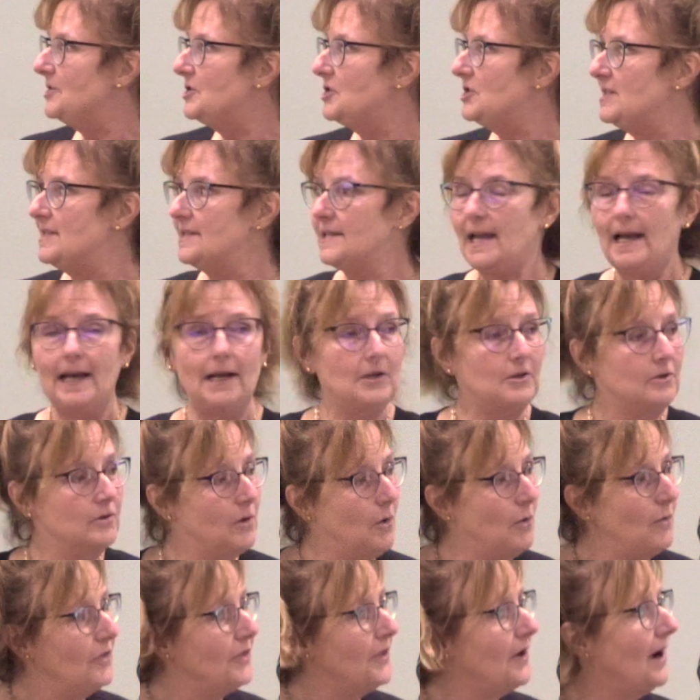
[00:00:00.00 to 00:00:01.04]
She's got her
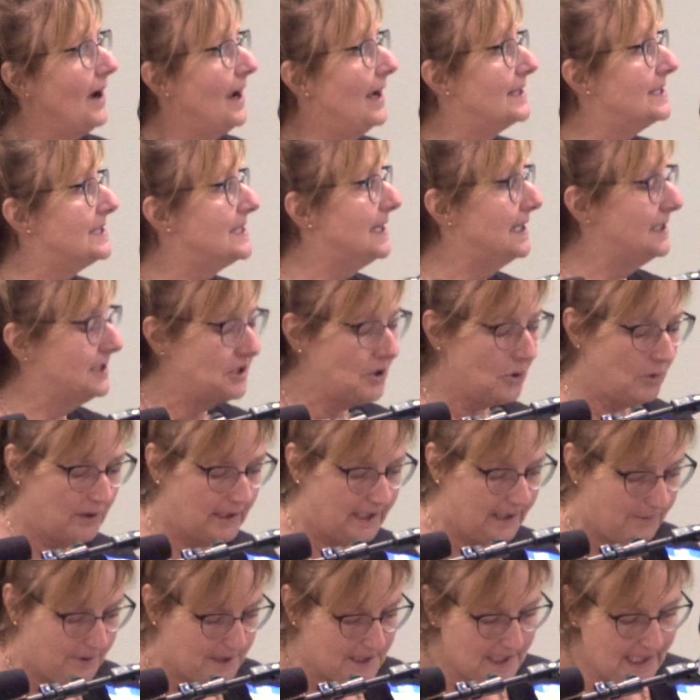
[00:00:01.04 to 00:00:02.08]
own thoughts, and
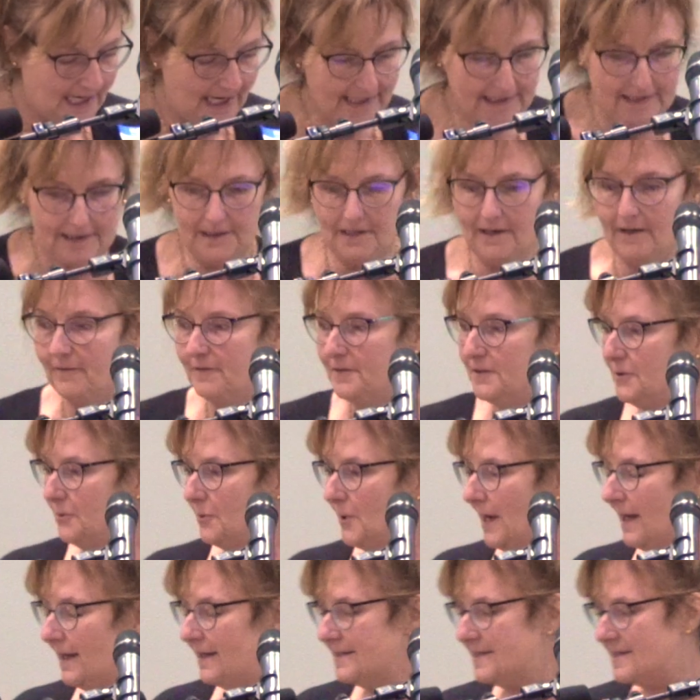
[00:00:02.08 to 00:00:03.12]
Tony was kind enough to
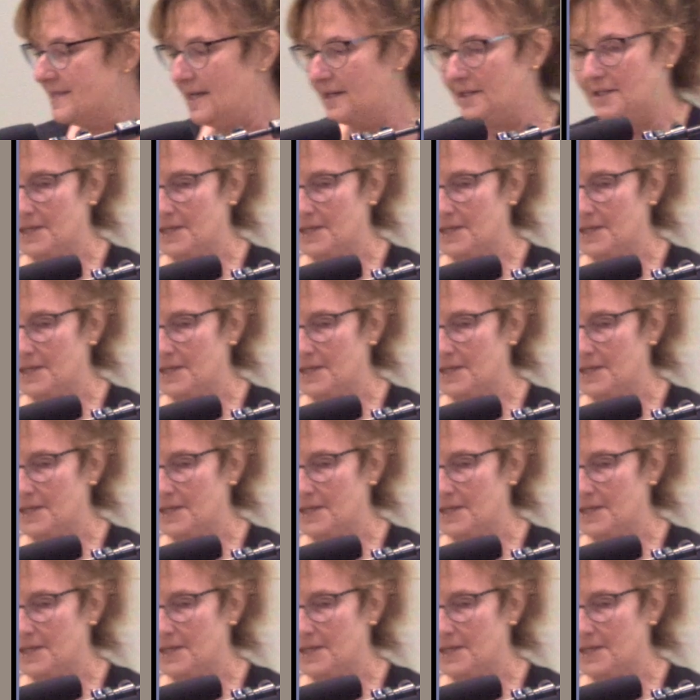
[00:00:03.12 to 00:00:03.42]
send